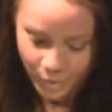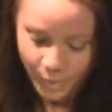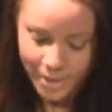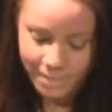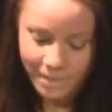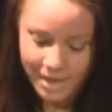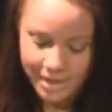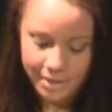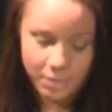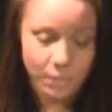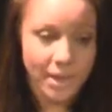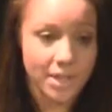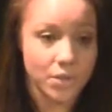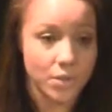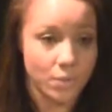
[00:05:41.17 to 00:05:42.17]
Quinn made
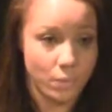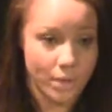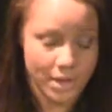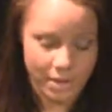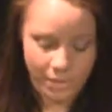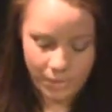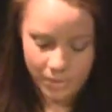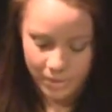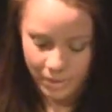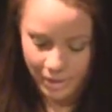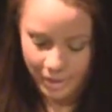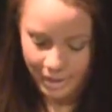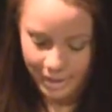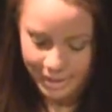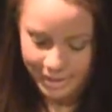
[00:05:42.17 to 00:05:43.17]
his way to the windows.
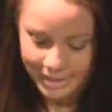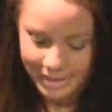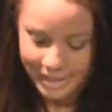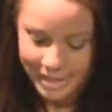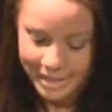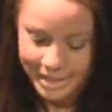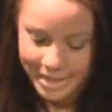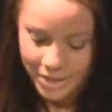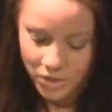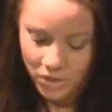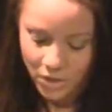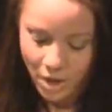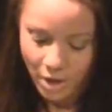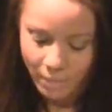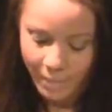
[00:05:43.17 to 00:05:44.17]
Studied
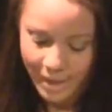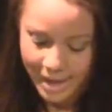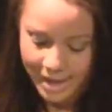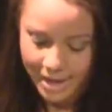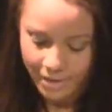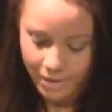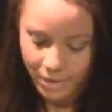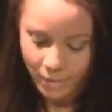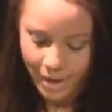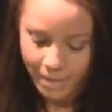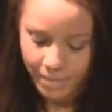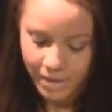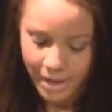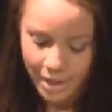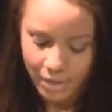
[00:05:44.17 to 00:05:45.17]
each long pane,
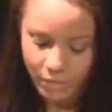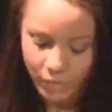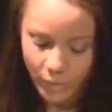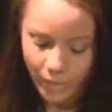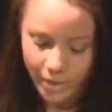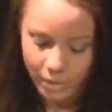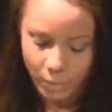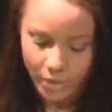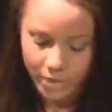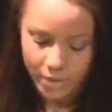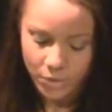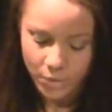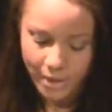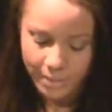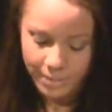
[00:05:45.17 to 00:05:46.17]
grabbing at the void where
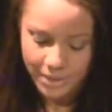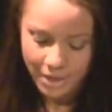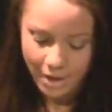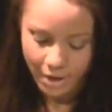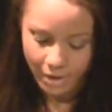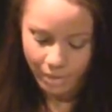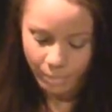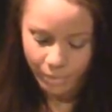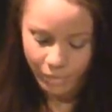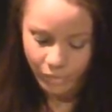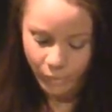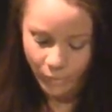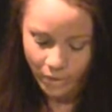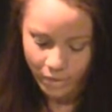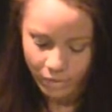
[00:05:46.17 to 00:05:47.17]
the drapes hung
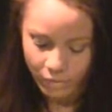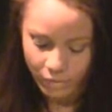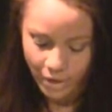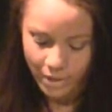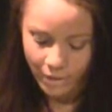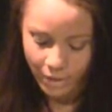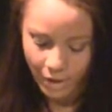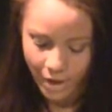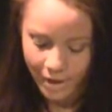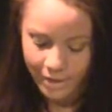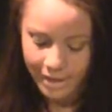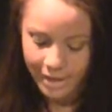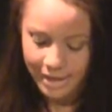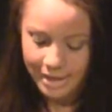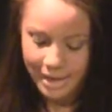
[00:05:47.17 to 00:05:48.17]
before the front lawn,
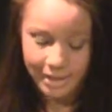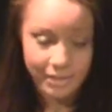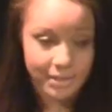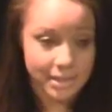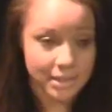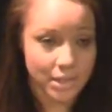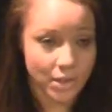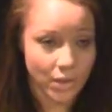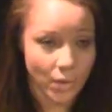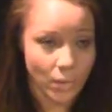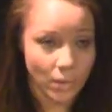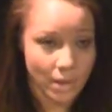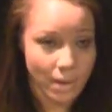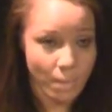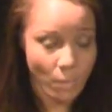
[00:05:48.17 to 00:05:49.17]
necklaced in
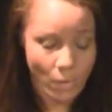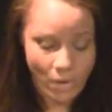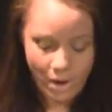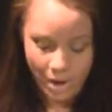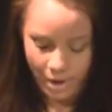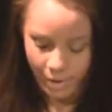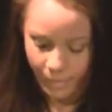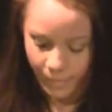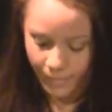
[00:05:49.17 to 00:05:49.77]
low-lit morning.